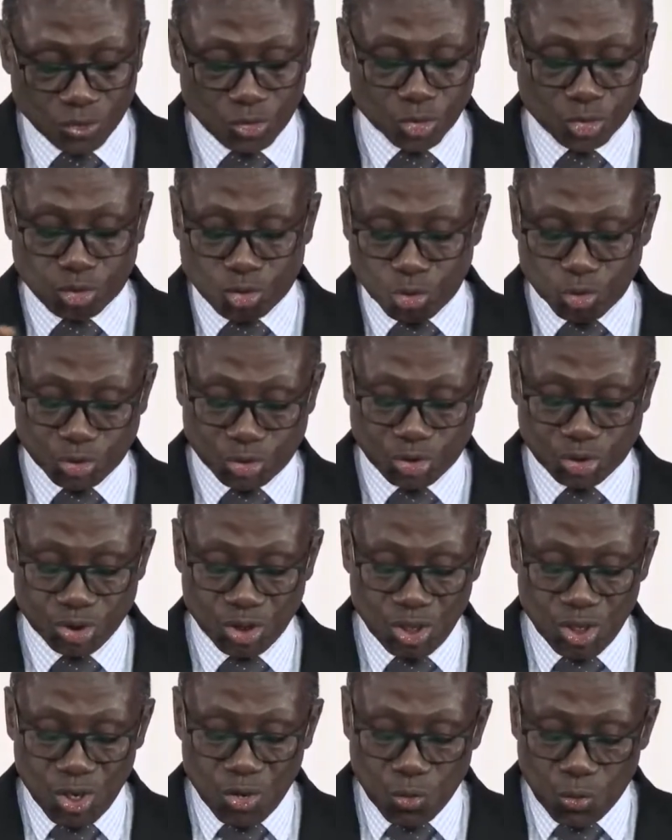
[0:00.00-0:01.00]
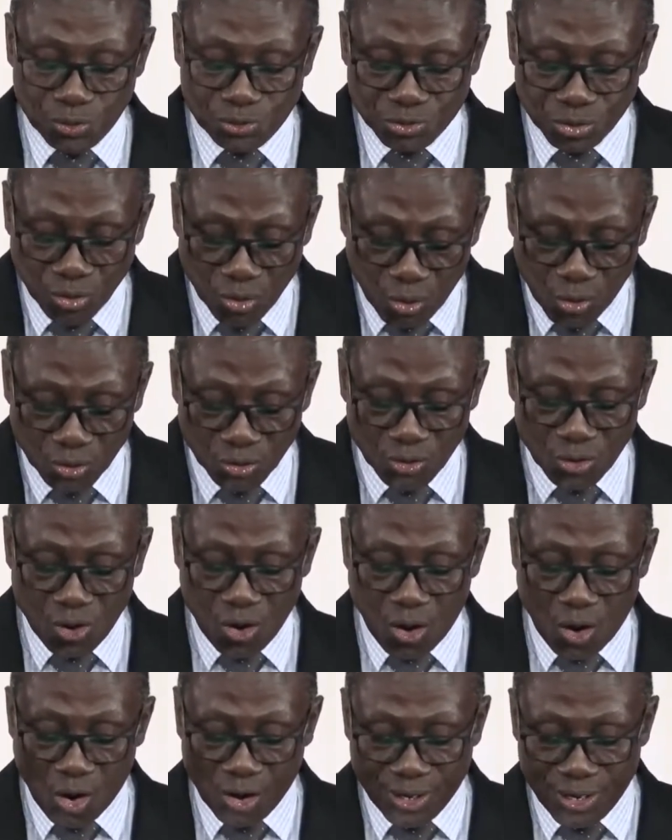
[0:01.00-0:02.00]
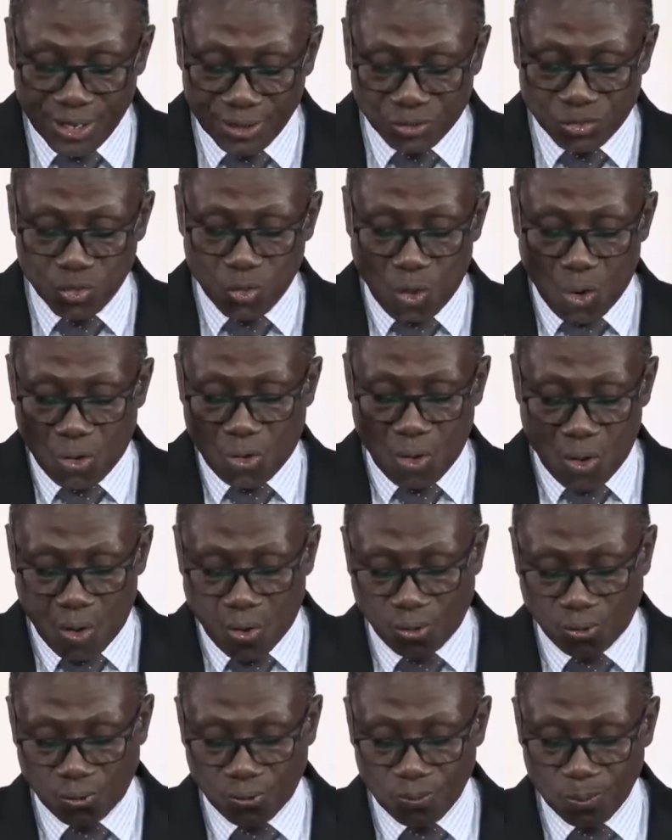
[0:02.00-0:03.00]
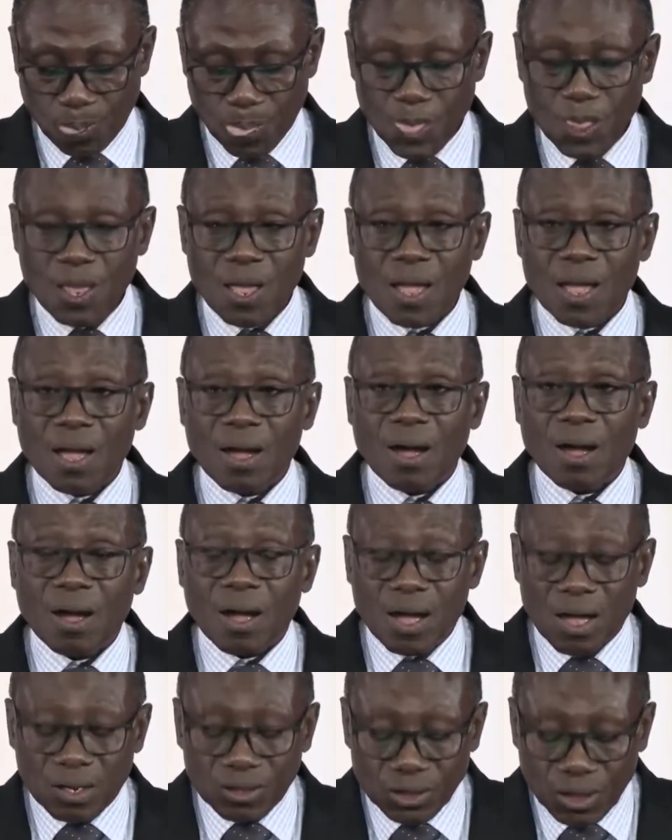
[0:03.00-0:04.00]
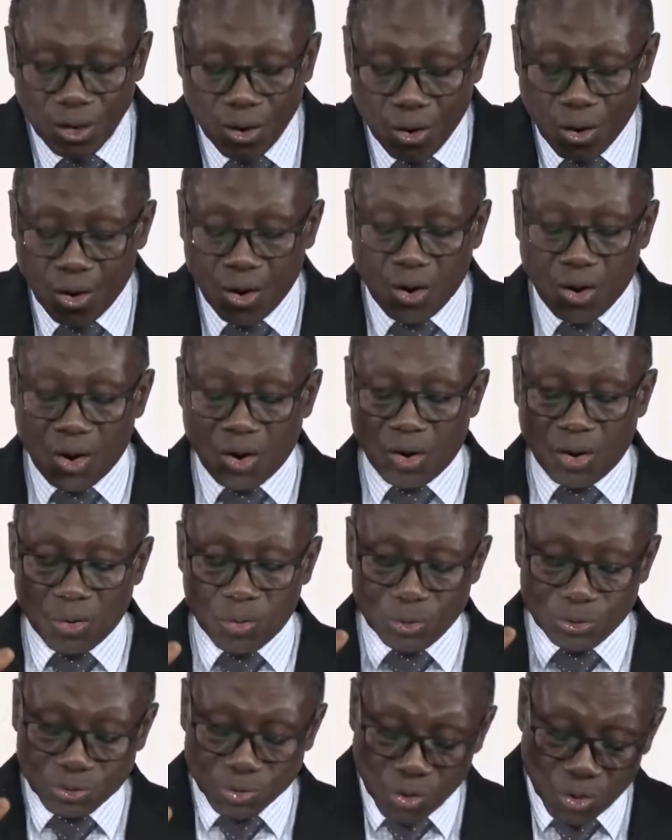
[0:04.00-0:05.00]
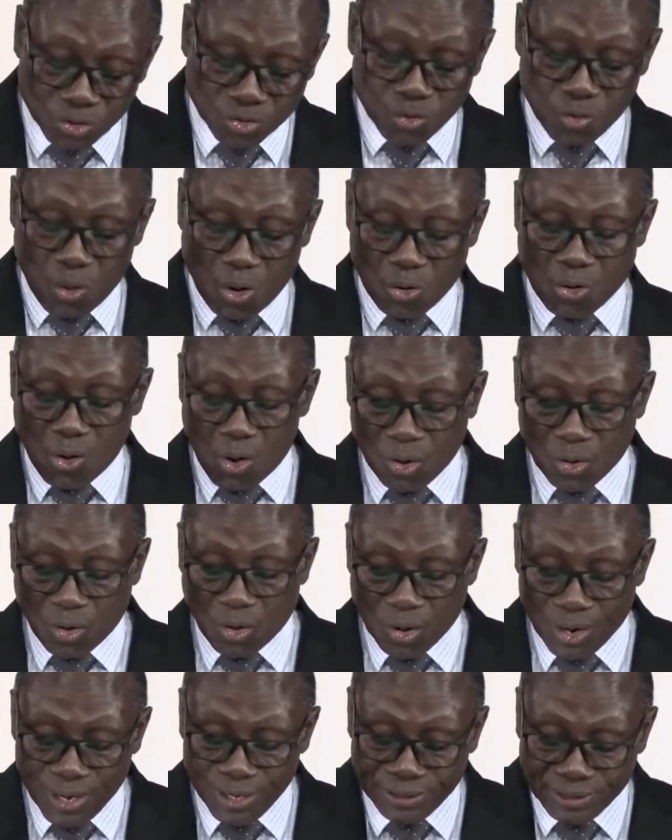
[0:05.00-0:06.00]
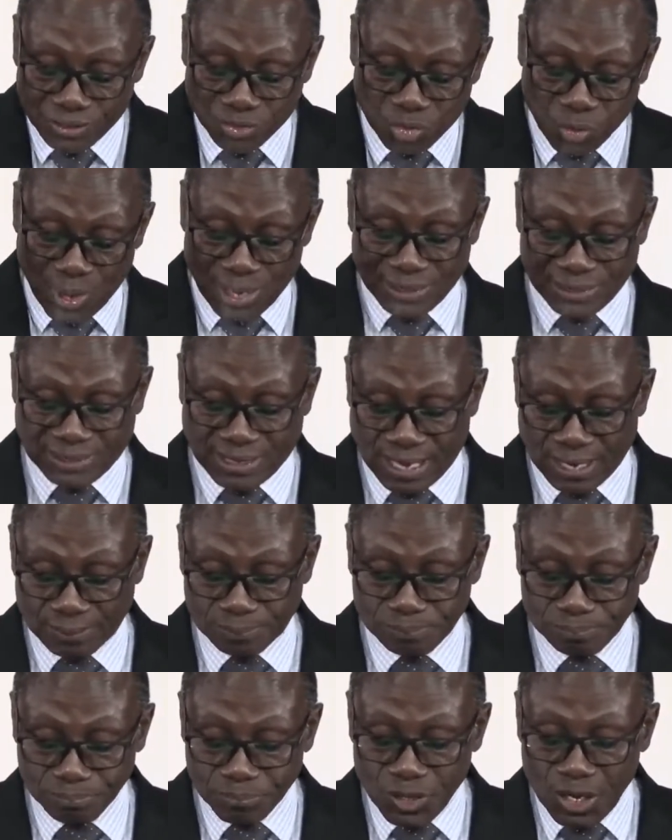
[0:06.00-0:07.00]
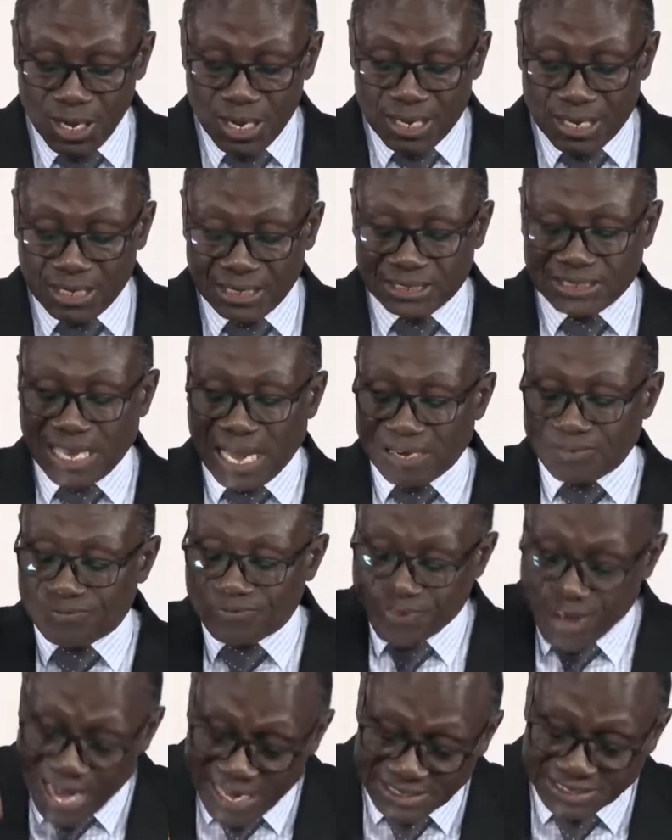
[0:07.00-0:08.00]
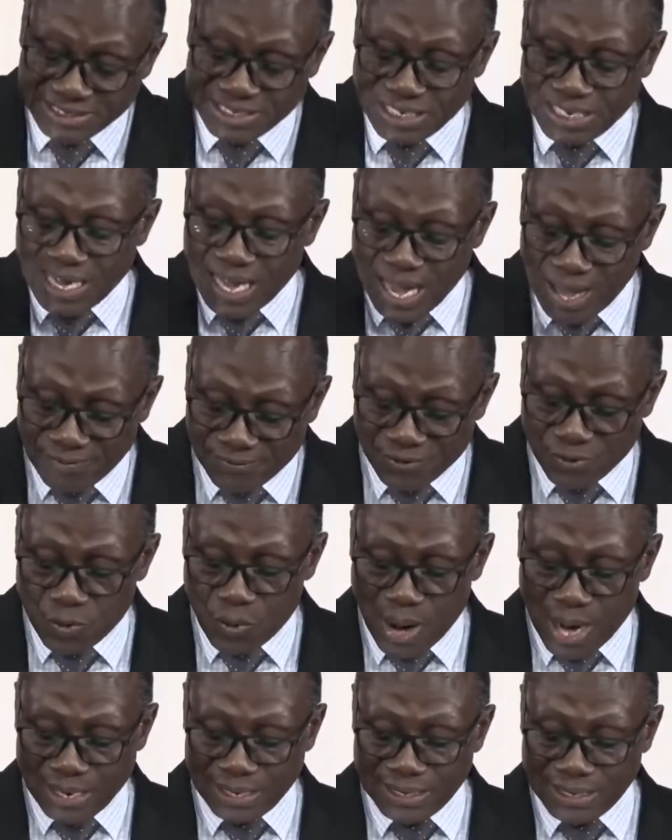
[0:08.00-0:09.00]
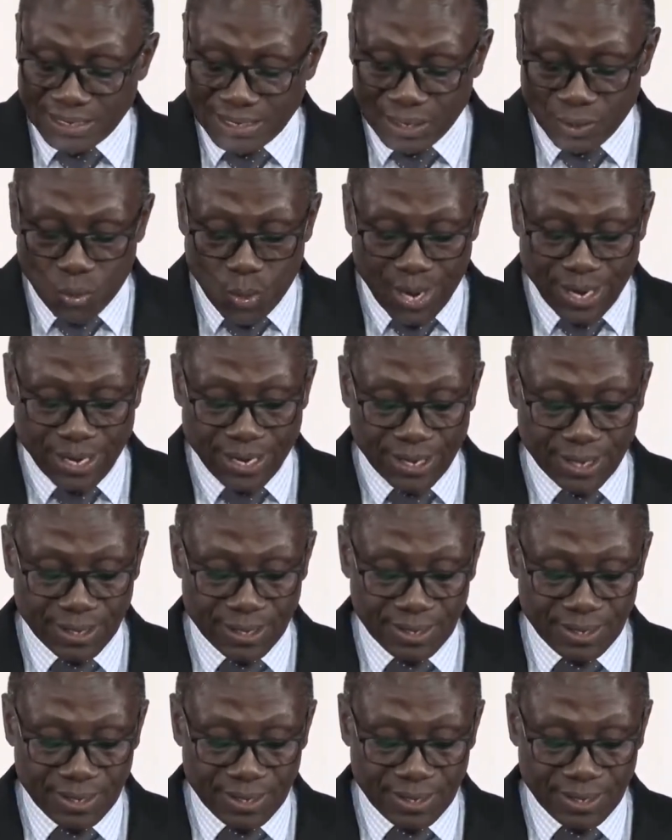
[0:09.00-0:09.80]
to choose which road or gate to walk on or which road to walk on or gate to enter. He is advising everyone in a way